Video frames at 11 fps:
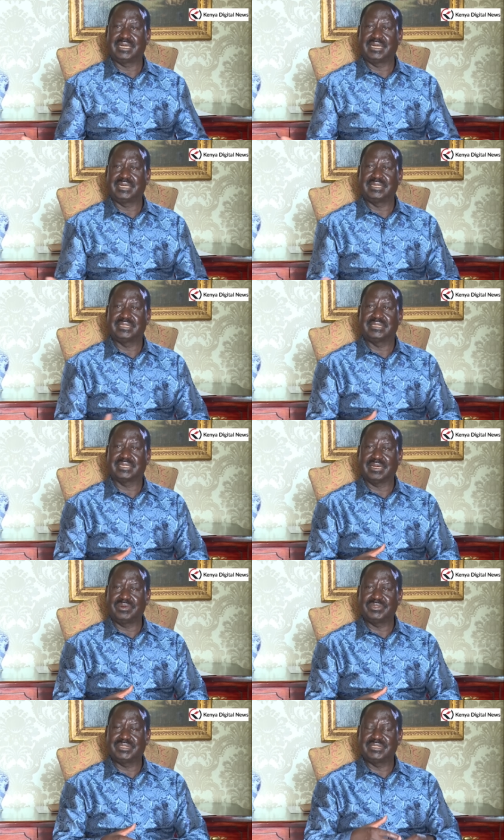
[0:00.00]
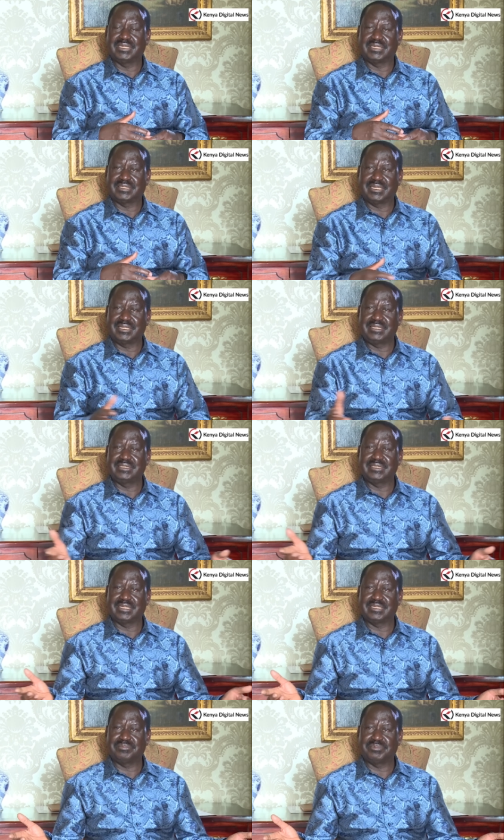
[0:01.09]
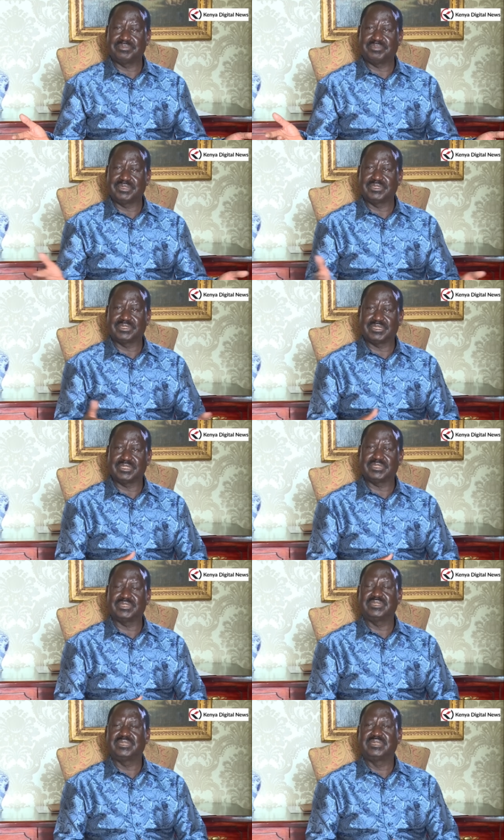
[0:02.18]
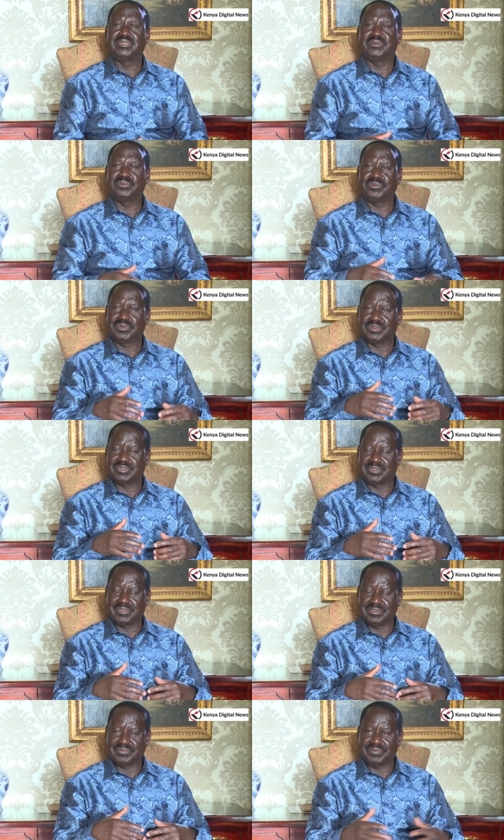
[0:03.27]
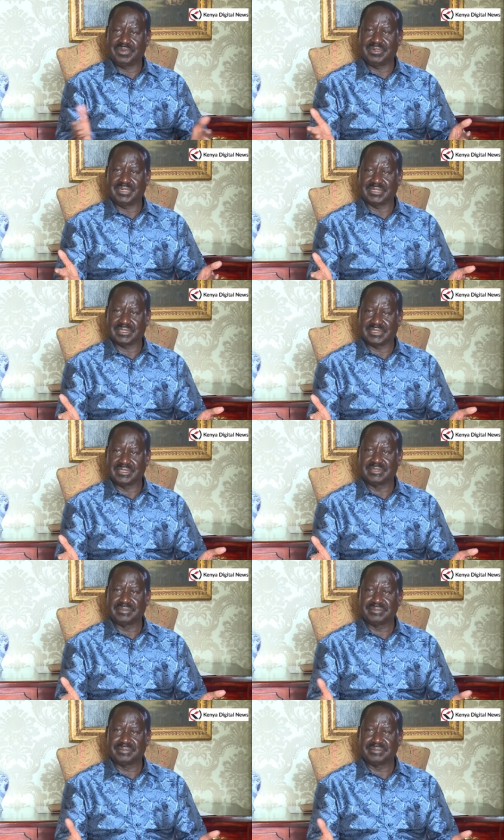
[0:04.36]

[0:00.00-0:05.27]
And the counting and tallying at the polling station was flawless.